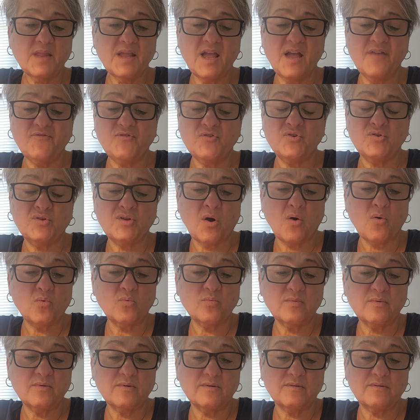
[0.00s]
If you
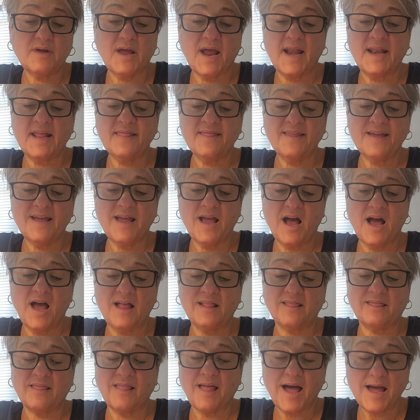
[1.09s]
don't, anything
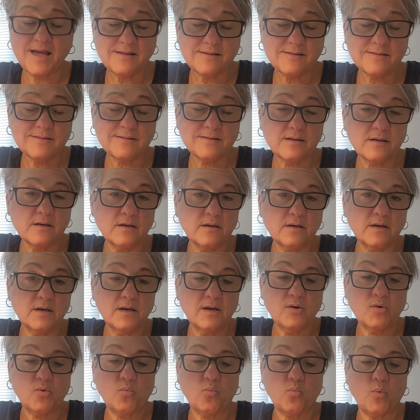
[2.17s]
less
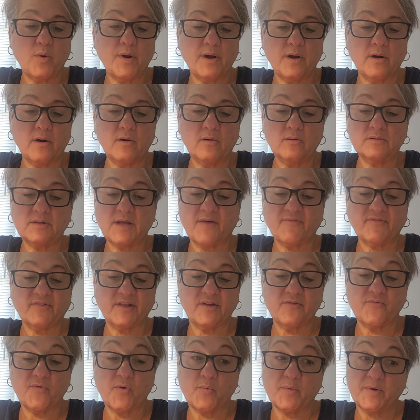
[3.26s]
will definitely
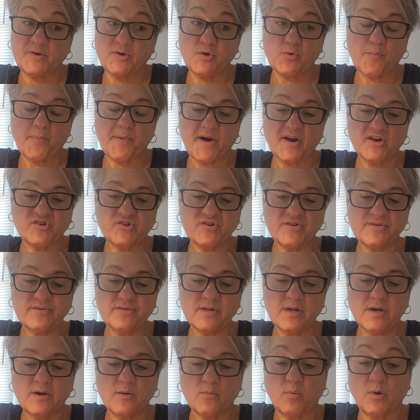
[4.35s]
ruin your brushes,
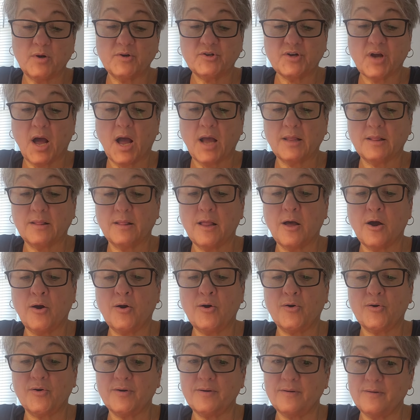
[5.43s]
which I
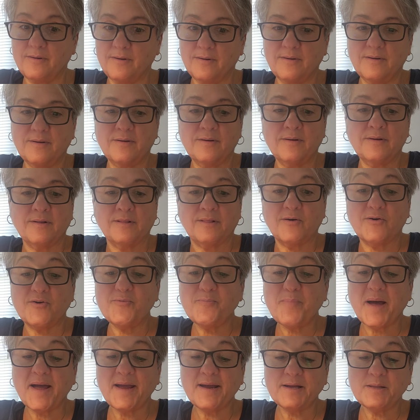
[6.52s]
learned
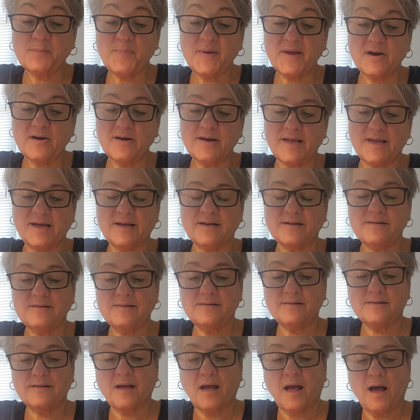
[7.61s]
by experience.
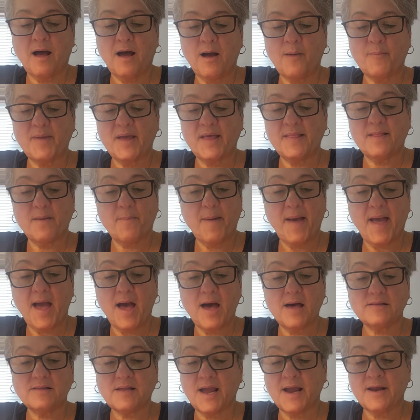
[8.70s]
In the
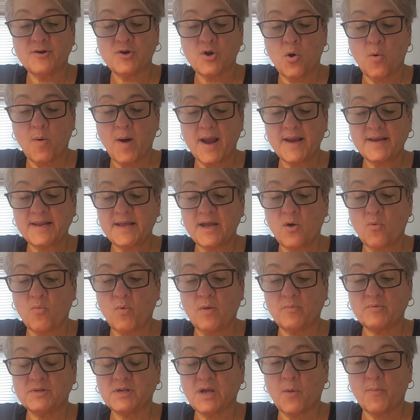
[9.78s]
past, I had no idea what
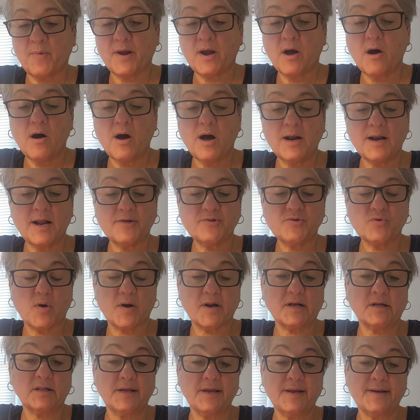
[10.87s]
was going on. I
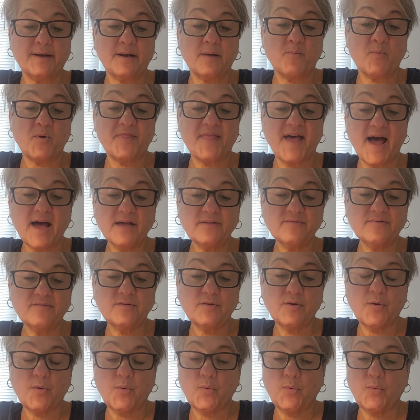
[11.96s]
started cleaning them with
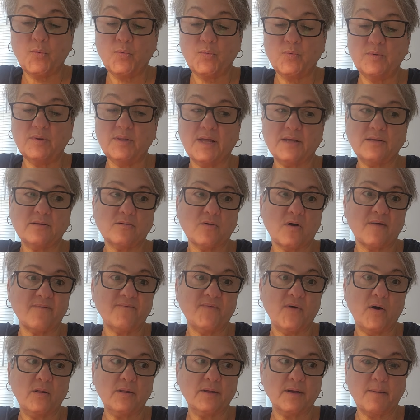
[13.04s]
acetone. They started
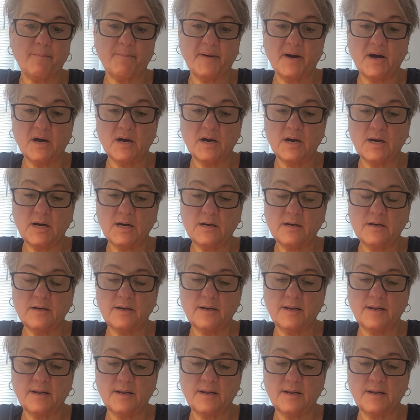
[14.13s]
falling apart.